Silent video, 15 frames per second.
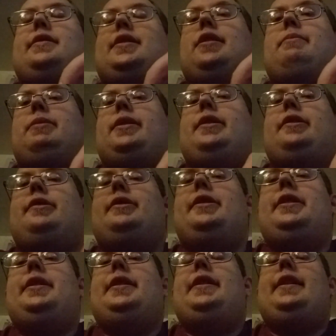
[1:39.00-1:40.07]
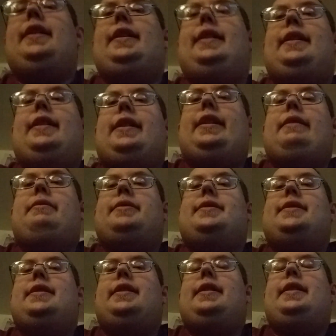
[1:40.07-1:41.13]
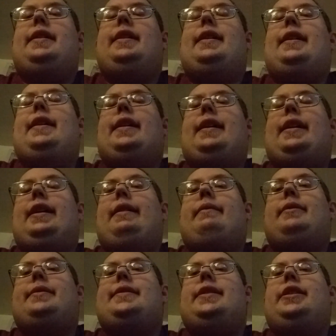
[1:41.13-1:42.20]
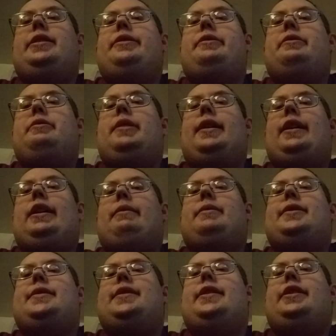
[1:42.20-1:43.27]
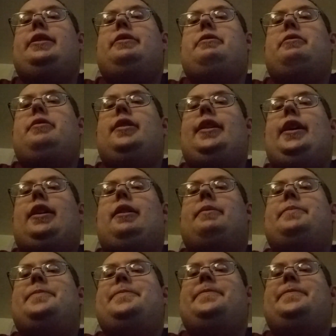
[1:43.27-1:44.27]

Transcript: down below, and I will see you later.